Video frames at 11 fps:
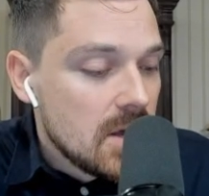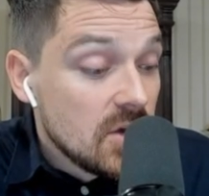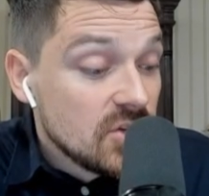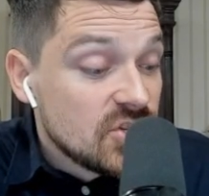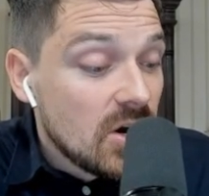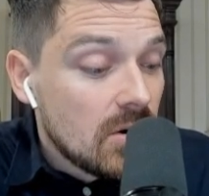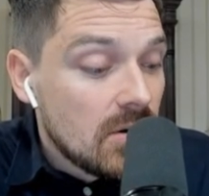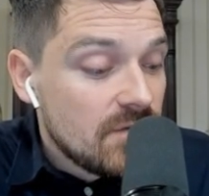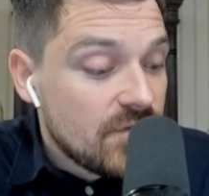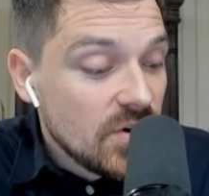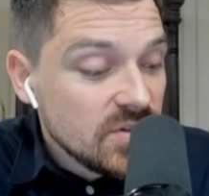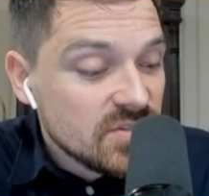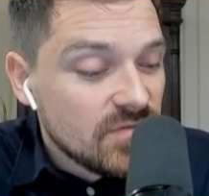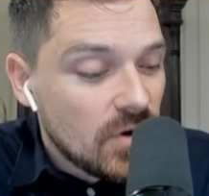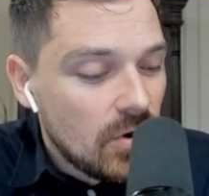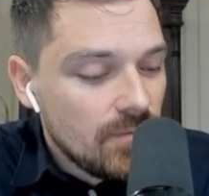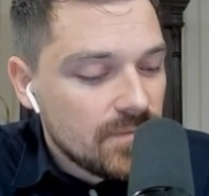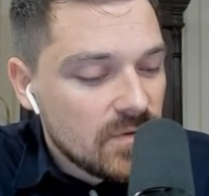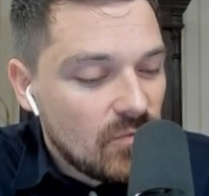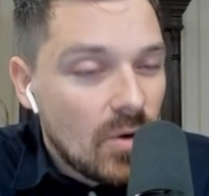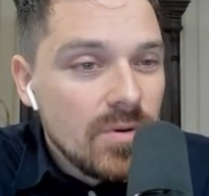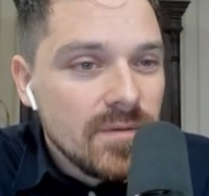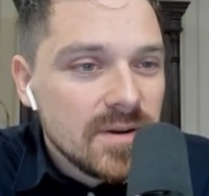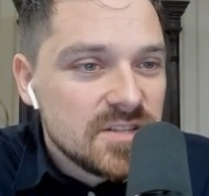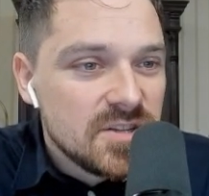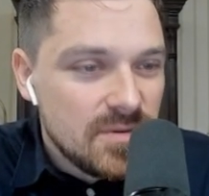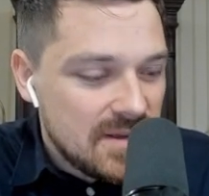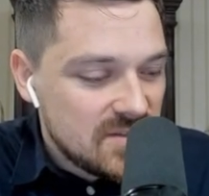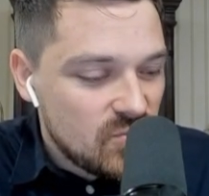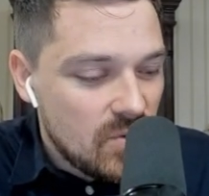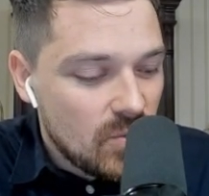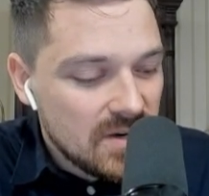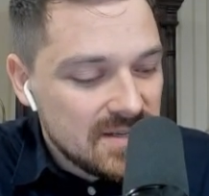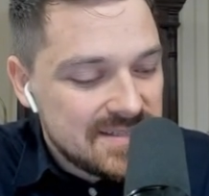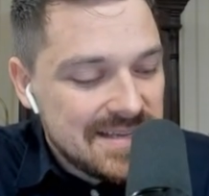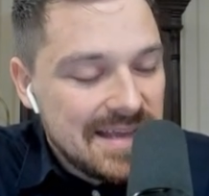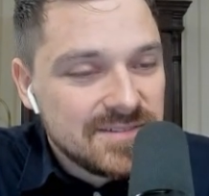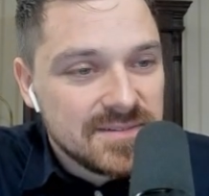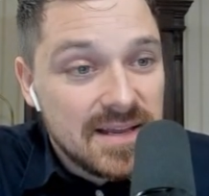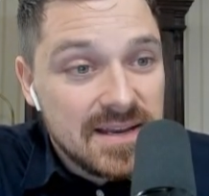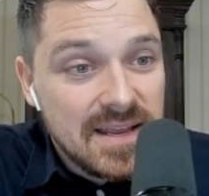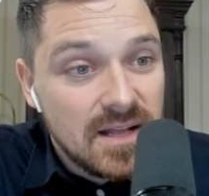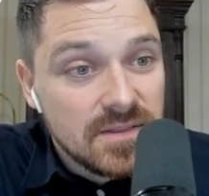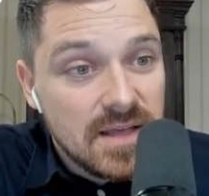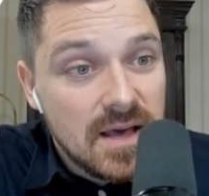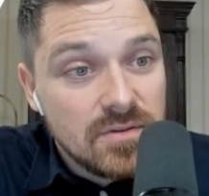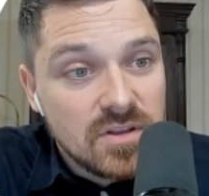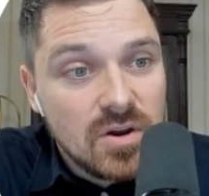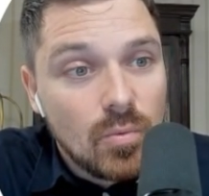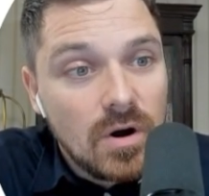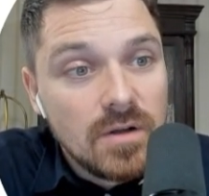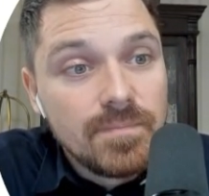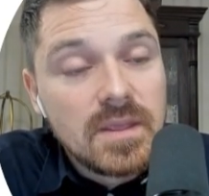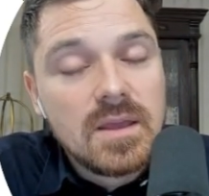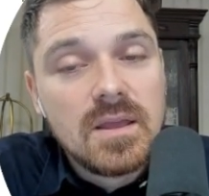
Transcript: So first of all, what we want to do is we want to say to Danielle that, you know what,